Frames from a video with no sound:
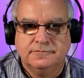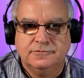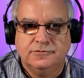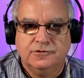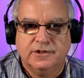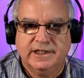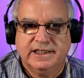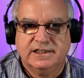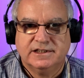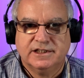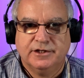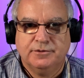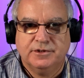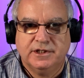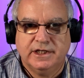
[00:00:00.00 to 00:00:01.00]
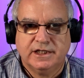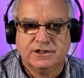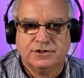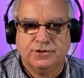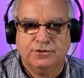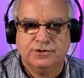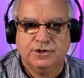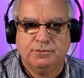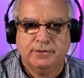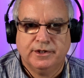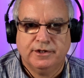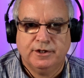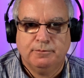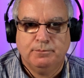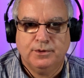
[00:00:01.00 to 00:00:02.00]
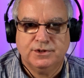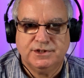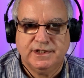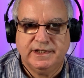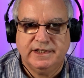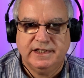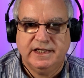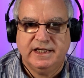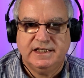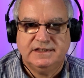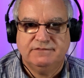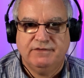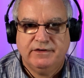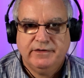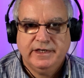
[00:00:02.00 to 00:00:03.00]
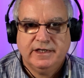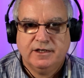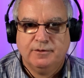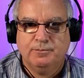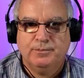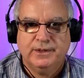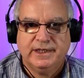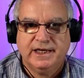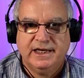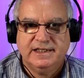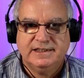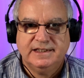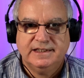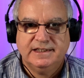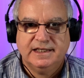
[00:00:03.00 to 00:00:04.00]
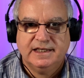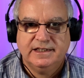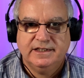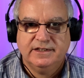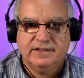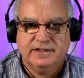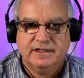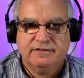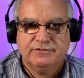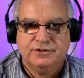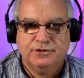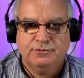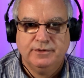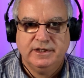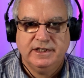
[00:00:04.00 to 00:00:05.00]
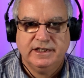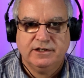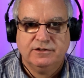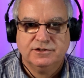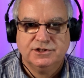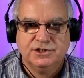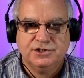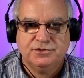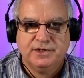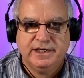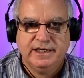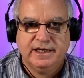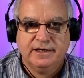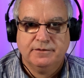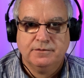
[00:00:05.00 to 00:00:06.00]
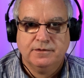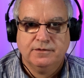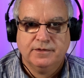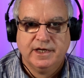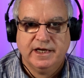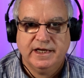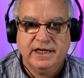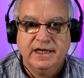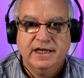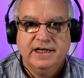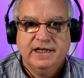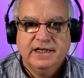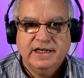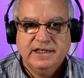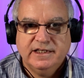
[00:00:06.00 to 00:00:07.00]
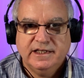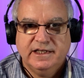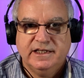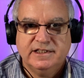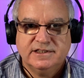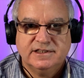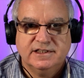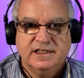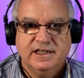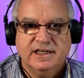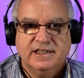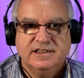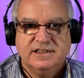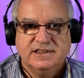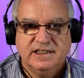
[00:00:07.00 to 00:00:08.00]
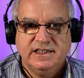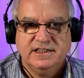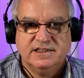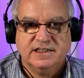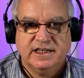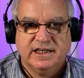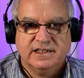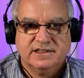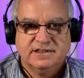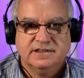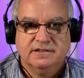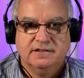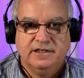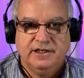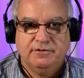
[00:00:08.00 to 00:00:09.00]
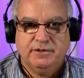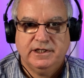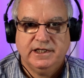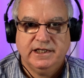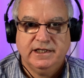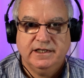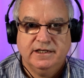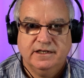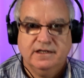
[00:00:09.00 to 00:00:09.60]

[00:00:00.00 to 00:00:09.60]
Right, so the next chord that we're going to put in is very complicated and you're going to have to really concentrate now, okay? It is C6. Are you ready?